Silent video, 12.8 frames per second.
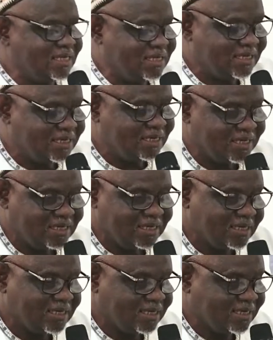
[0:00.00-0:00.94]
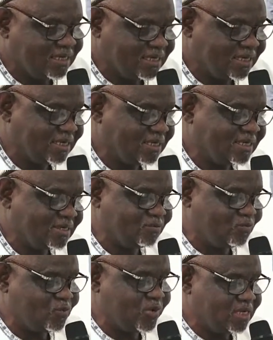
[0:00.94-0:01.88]
say,
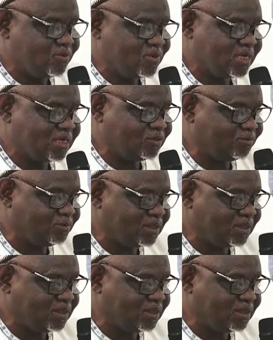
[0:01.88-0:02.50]
if we were to